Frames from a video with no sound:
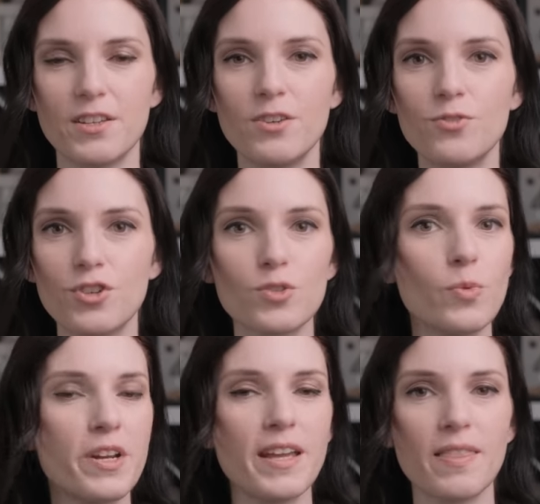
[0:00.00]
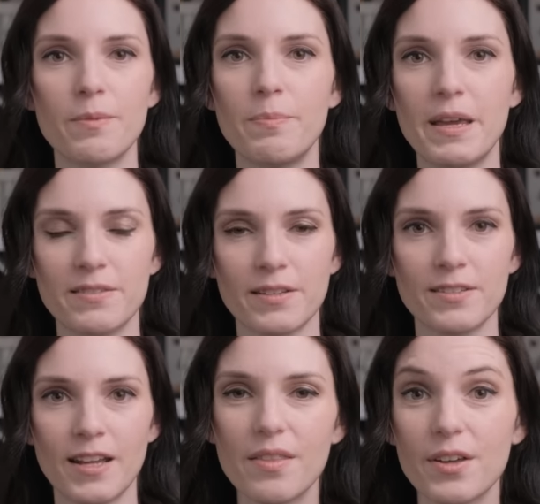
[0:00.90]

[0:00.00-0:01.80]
You just want to get the basics down.